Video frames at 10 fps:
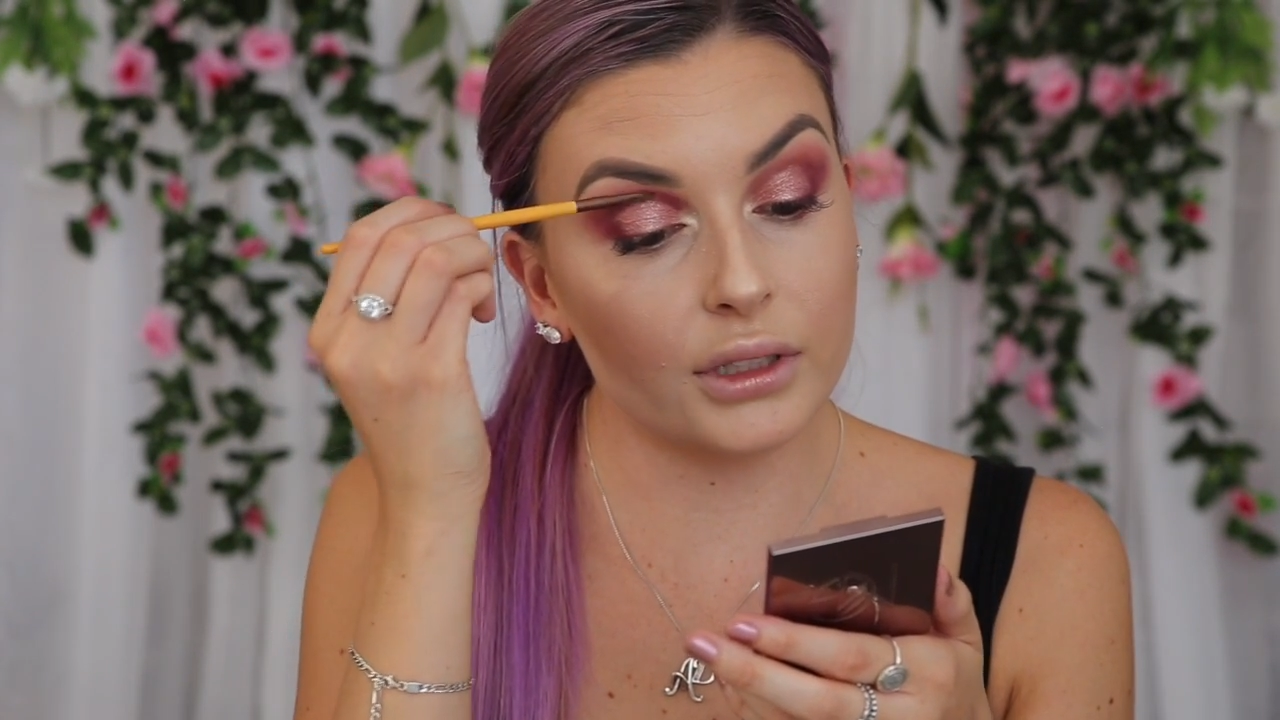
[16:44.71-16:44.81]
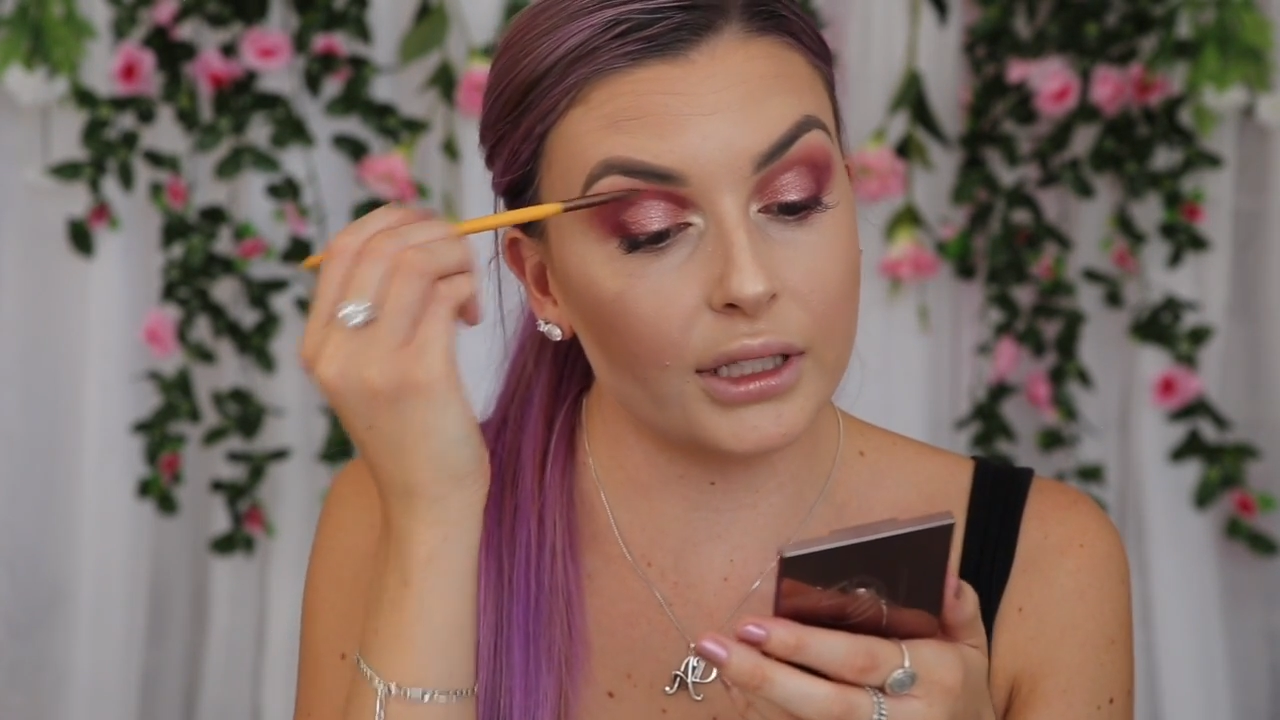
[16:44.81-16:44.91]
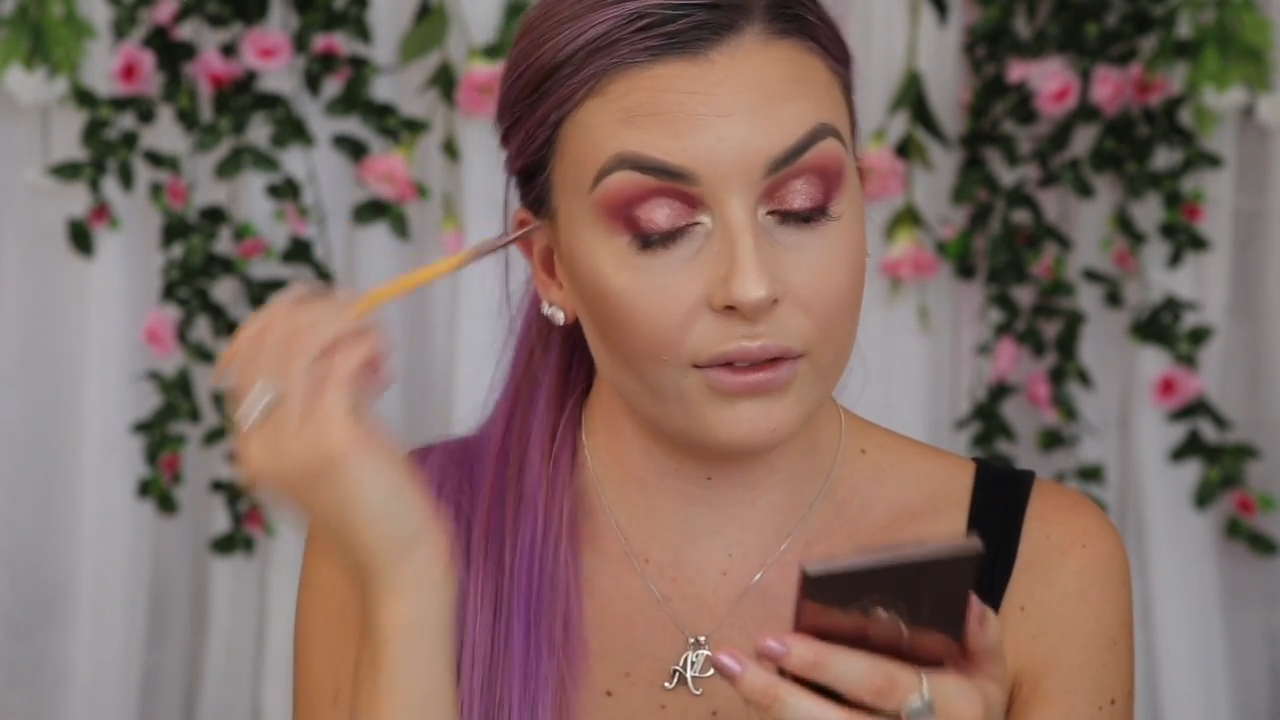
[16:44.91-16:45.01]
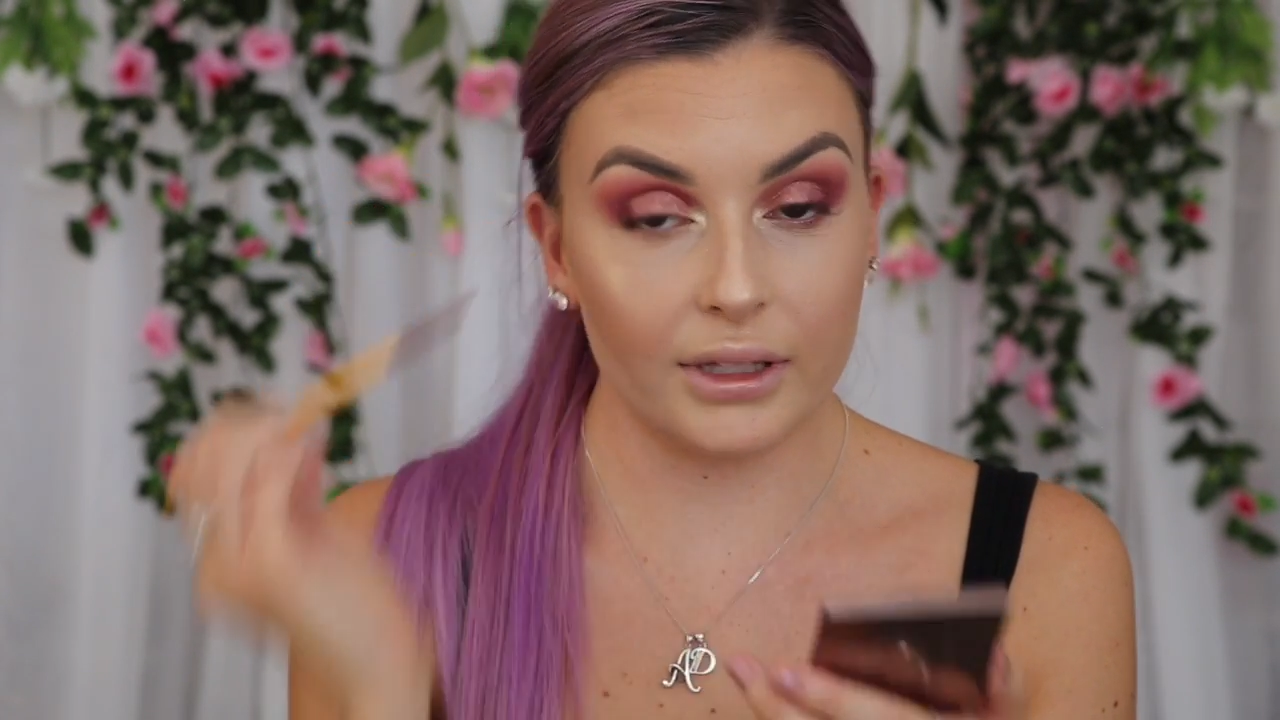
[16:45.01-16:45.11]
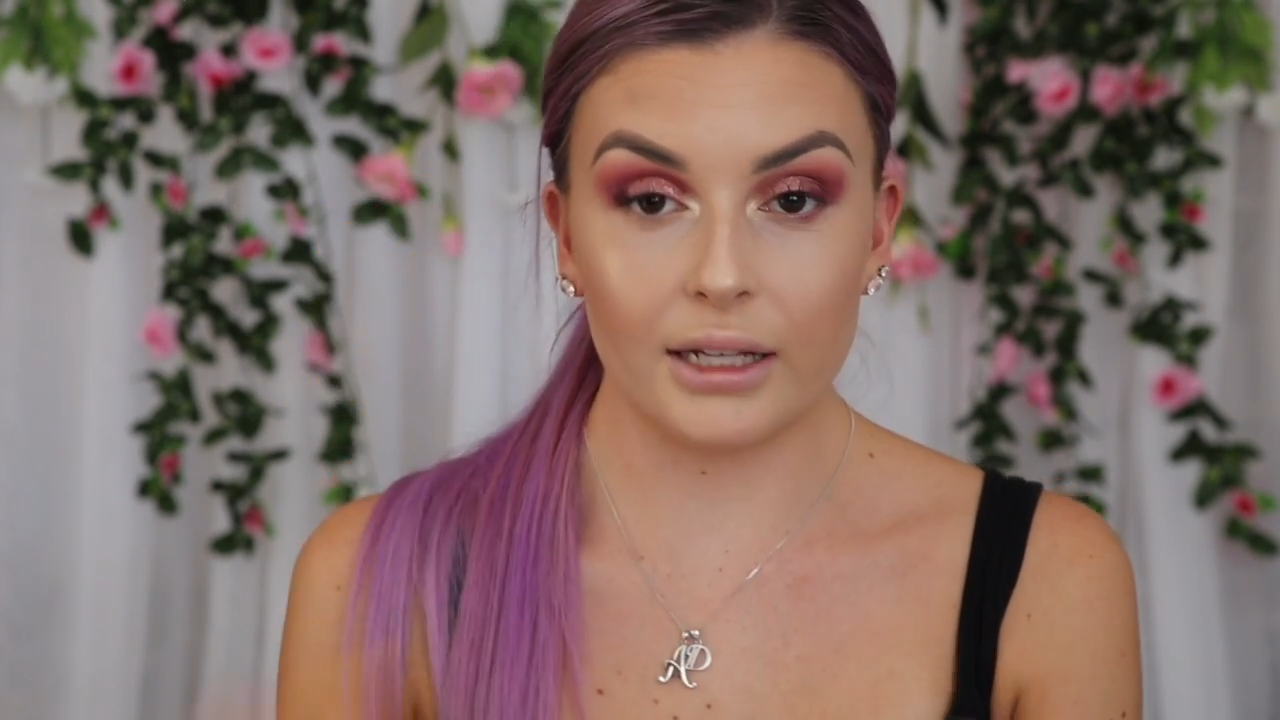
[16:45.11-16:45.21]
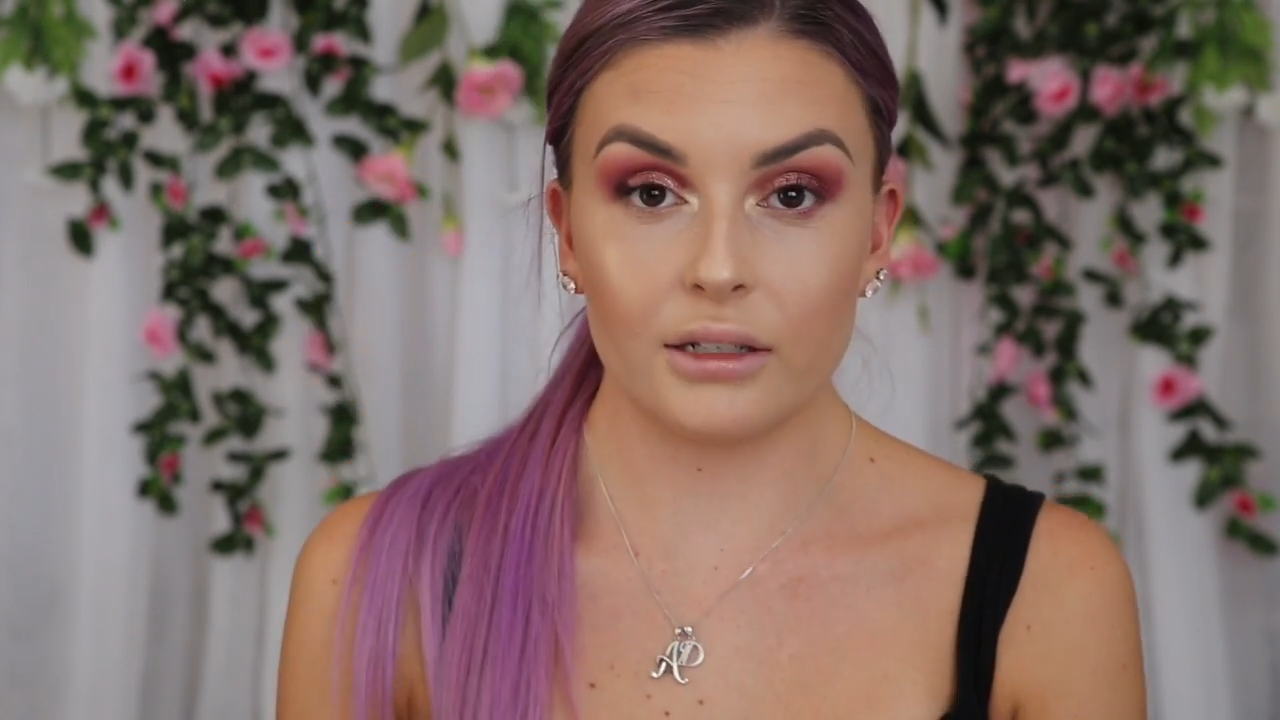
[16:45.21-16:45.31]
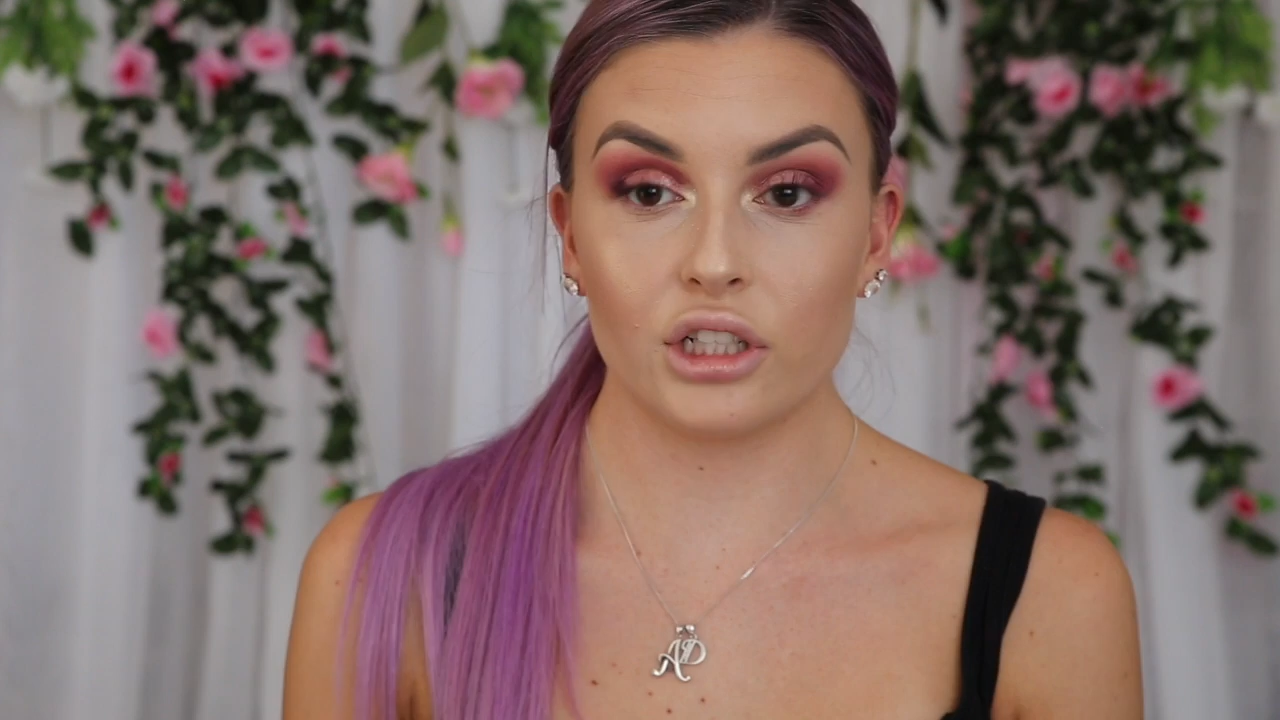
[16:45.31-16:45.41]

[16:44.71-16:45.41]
giving that